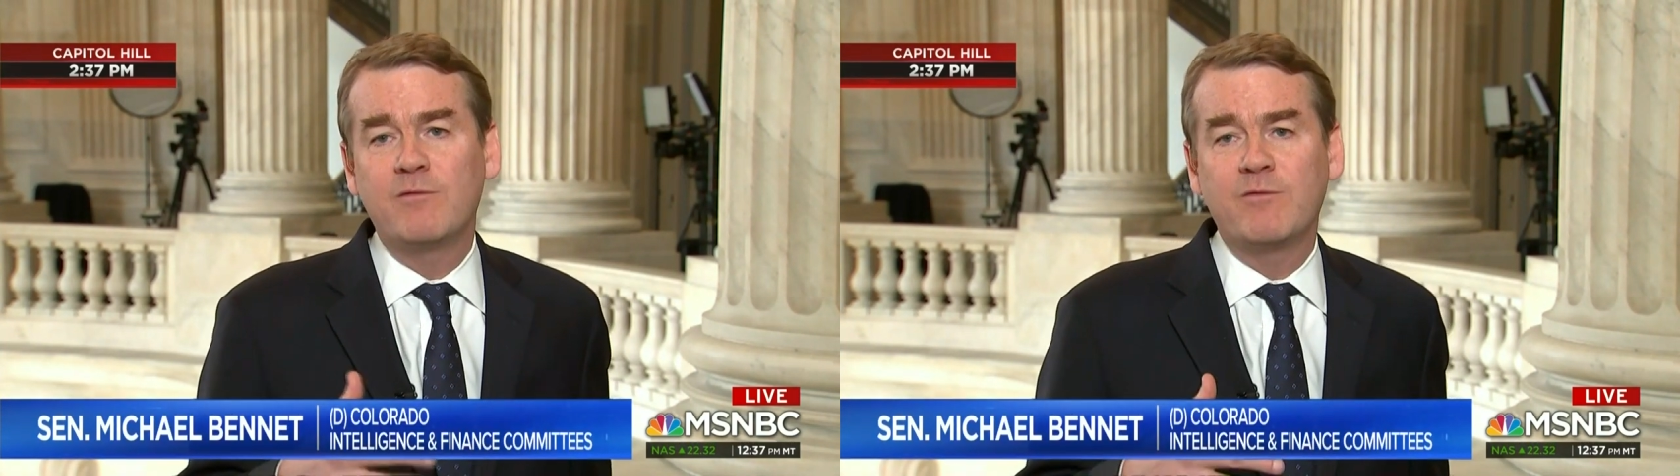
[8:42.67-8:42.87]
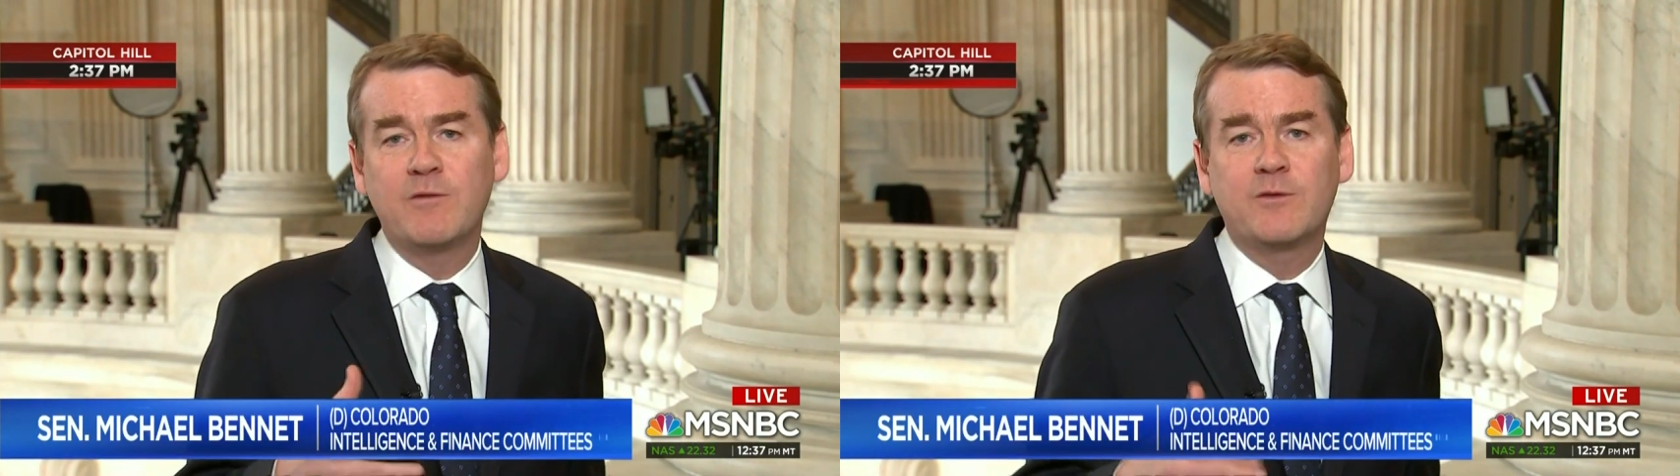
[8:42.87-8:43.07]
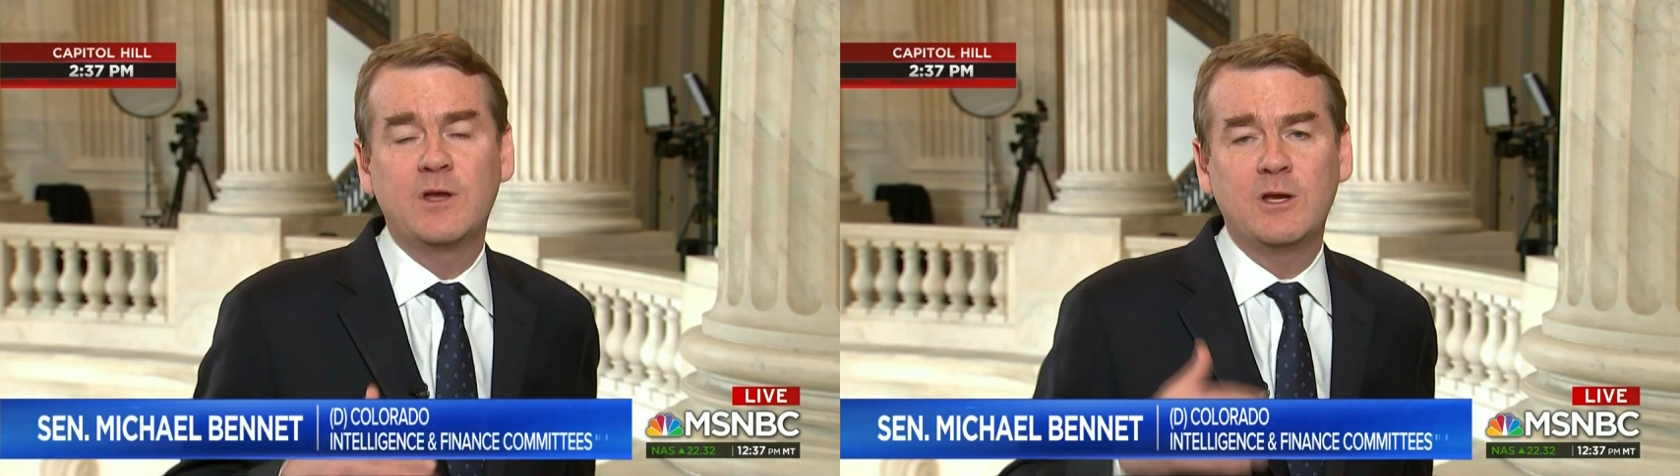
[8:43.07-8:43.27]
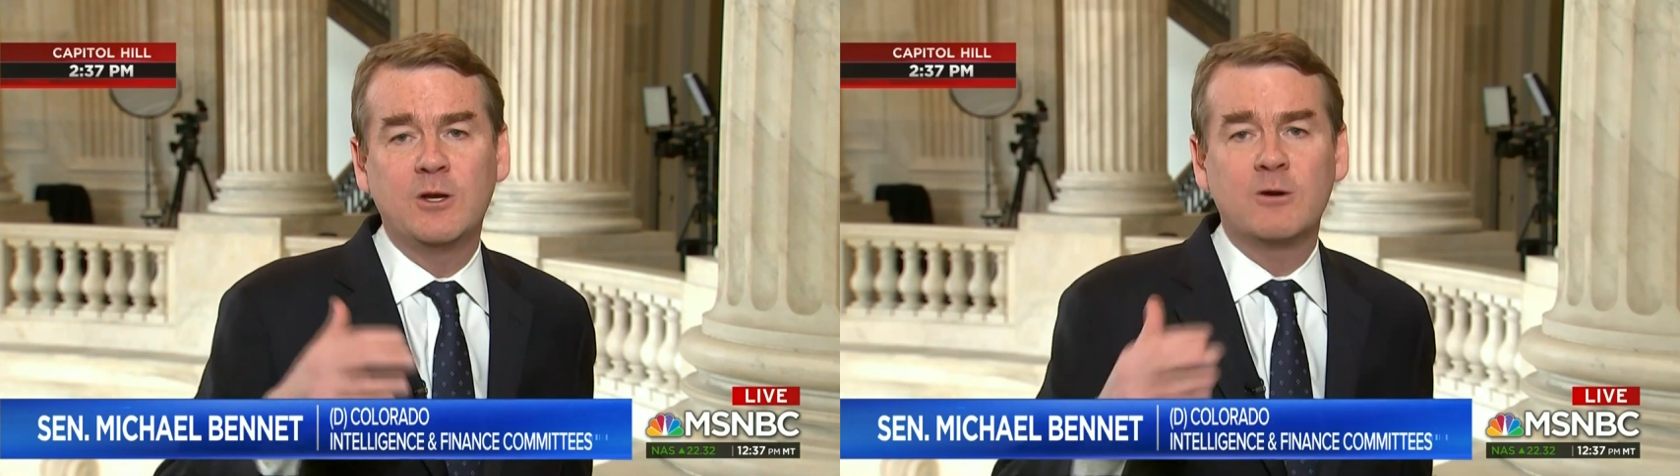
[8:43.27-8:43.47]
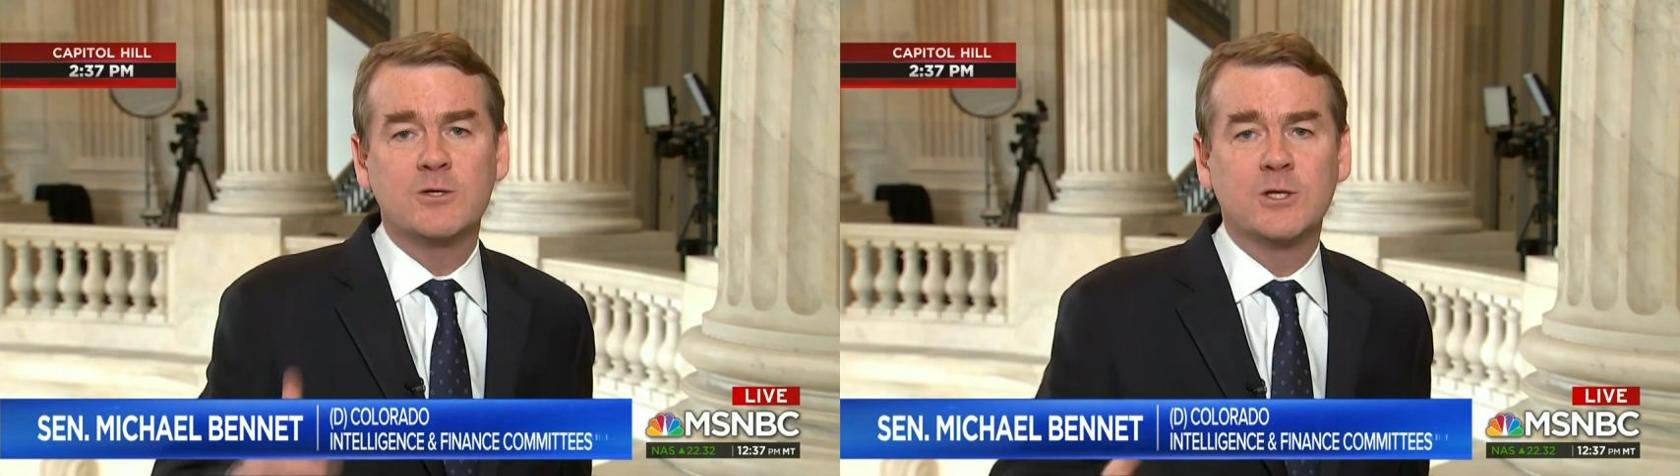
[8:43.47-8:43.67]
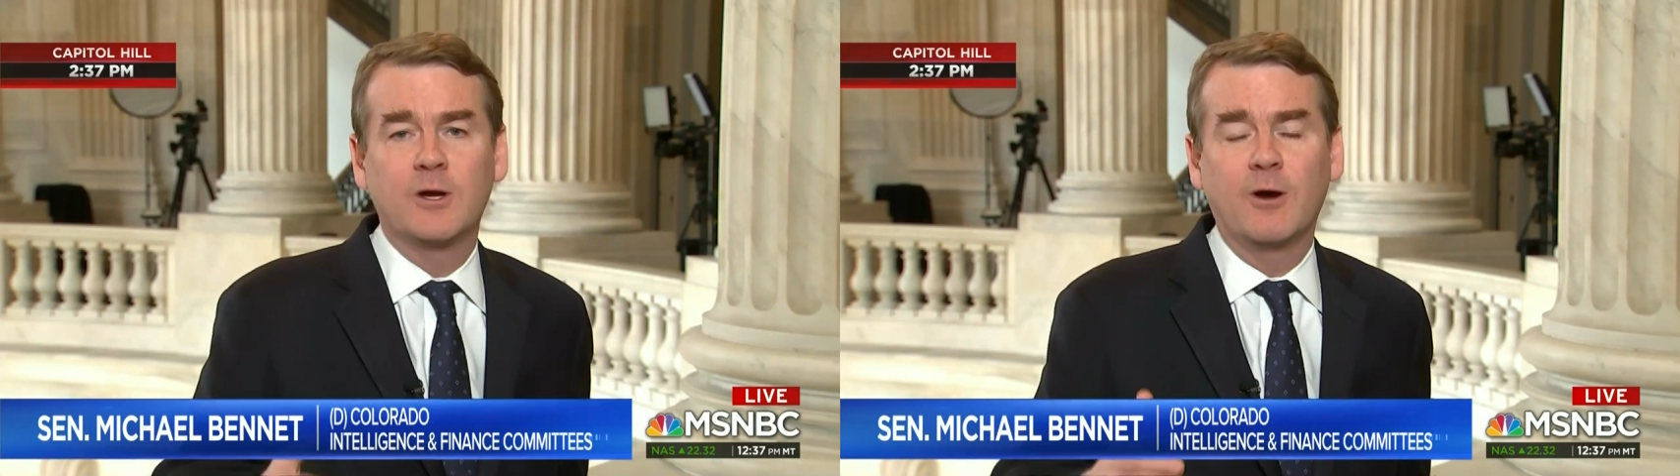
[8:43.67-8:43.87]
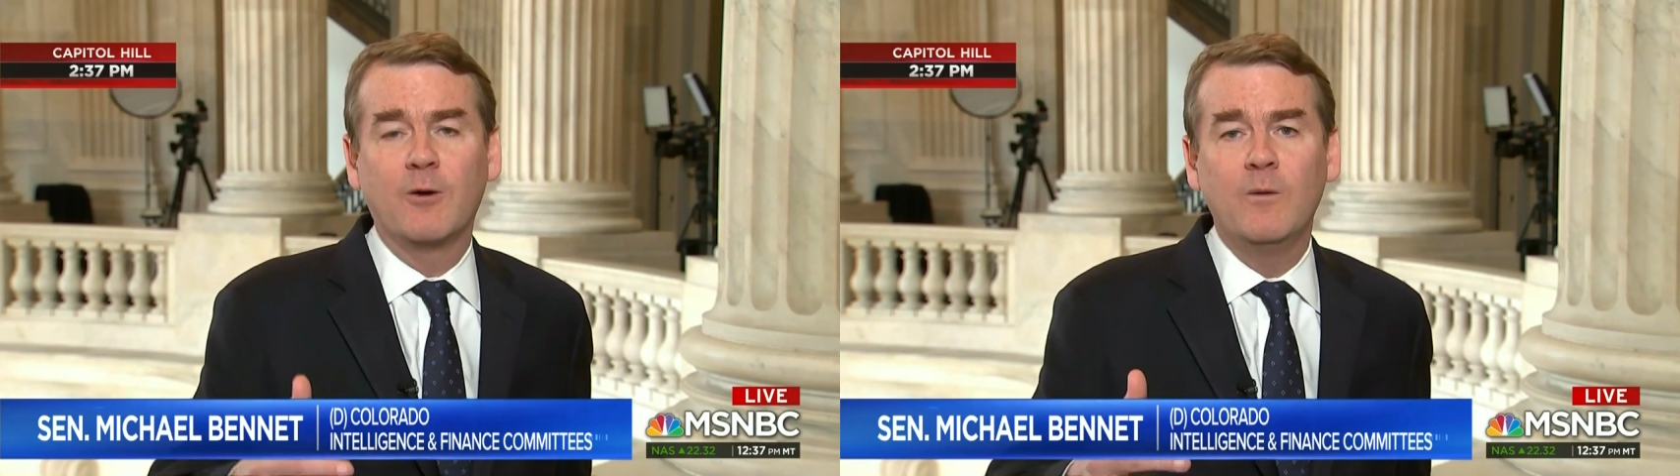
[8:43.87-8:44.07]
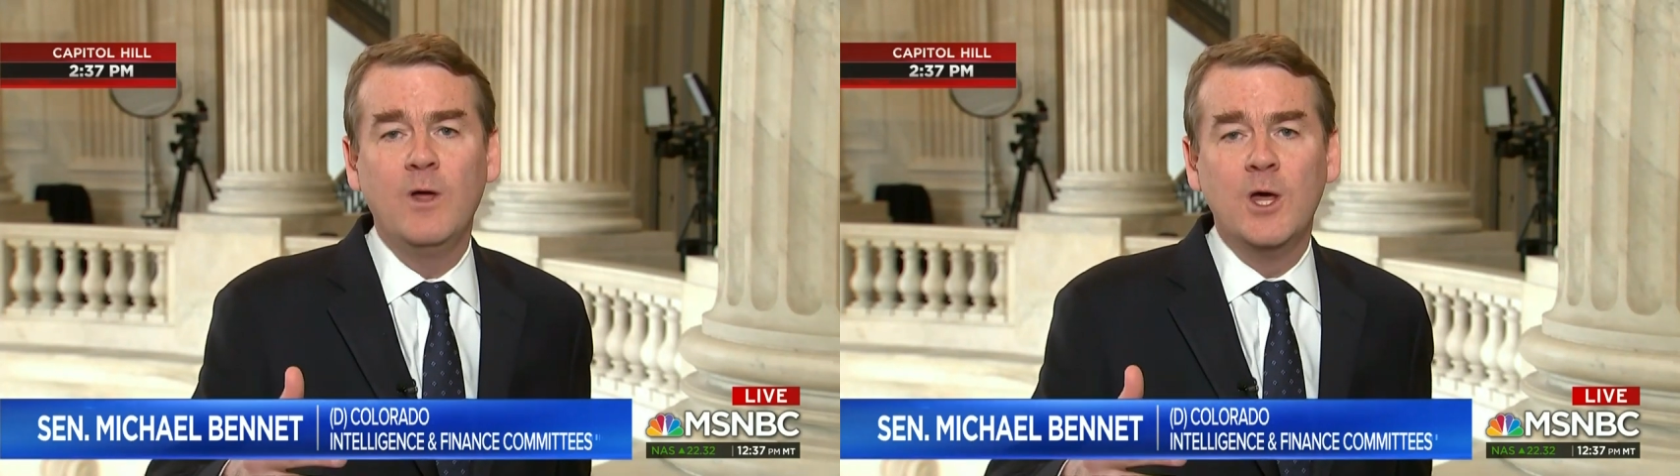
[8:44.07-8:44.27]
15 years
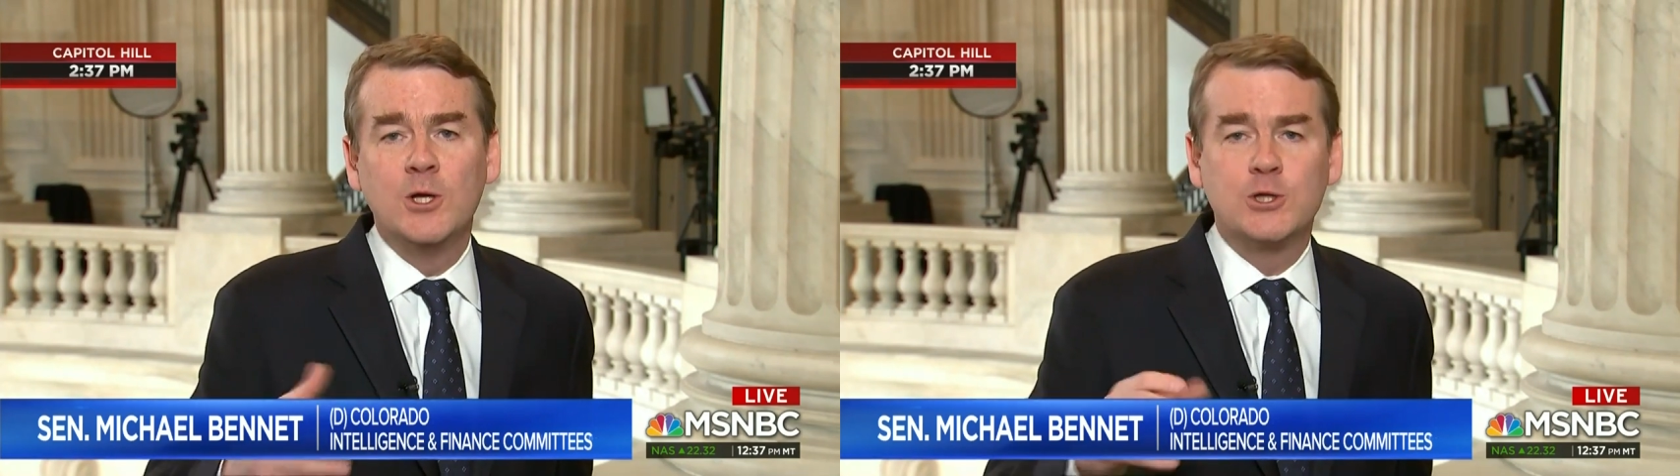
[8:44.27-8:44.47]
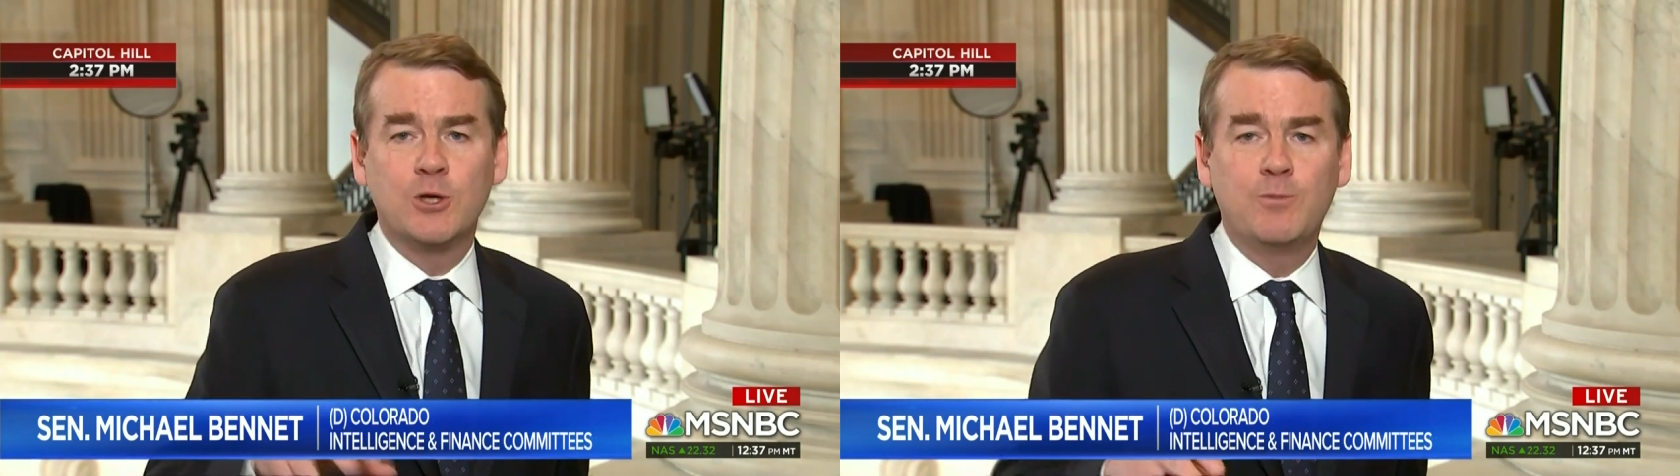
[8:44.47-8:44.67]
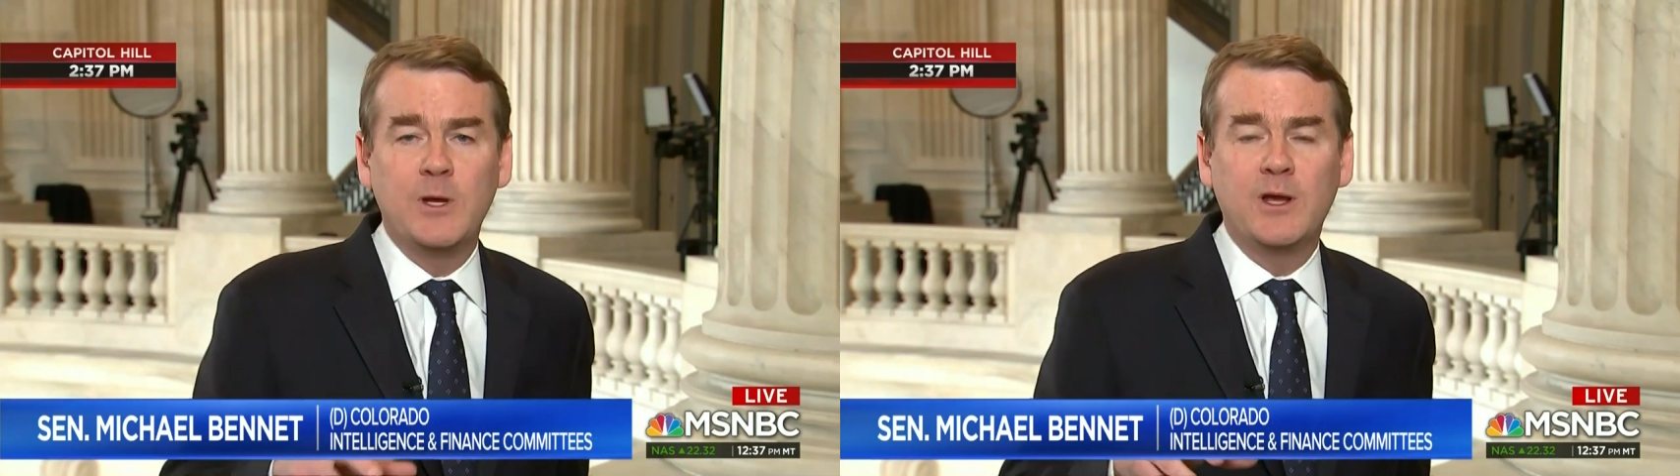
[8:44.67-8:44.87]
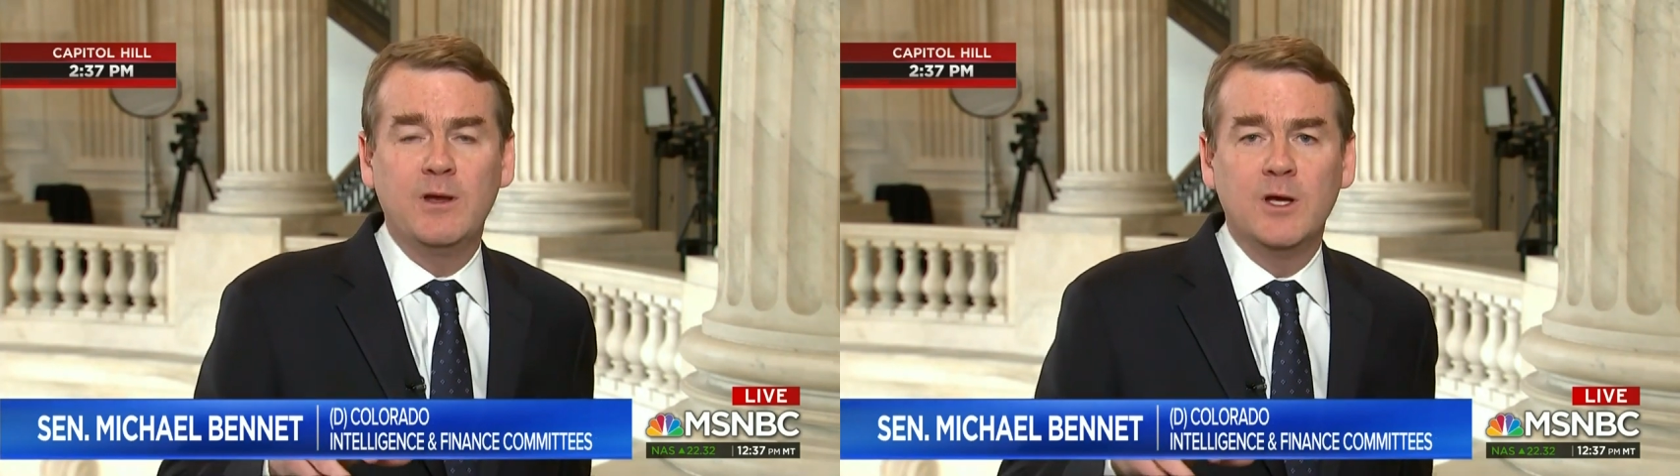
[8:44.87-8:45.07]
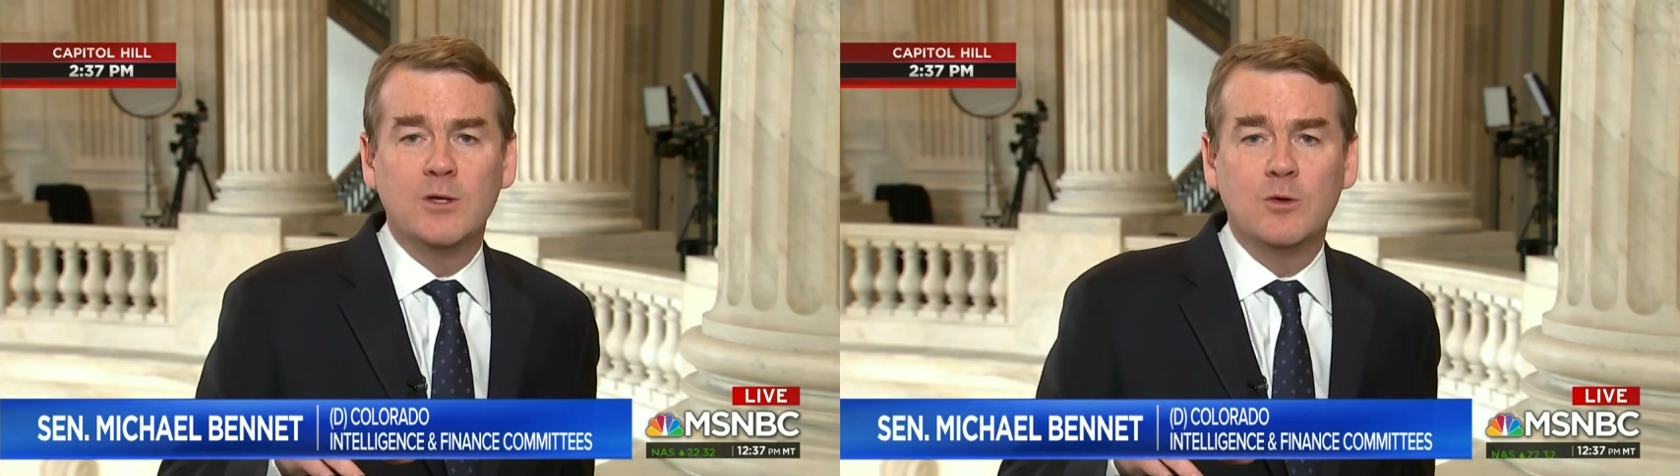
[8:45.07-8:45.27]
ago should be